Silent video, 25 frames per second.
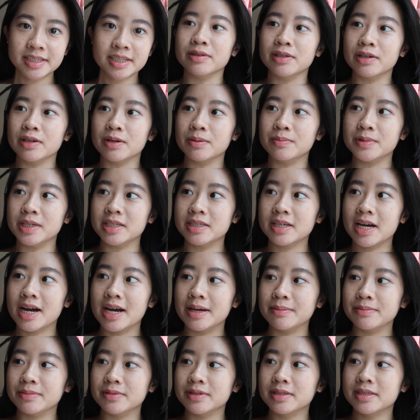There will be
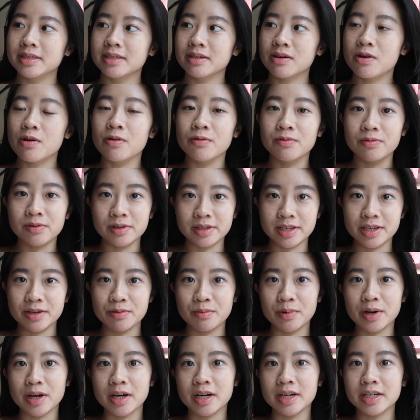times, hopefully,
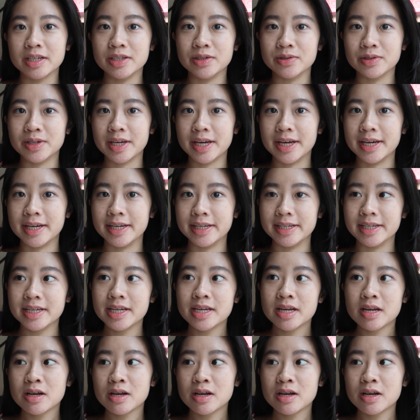where you can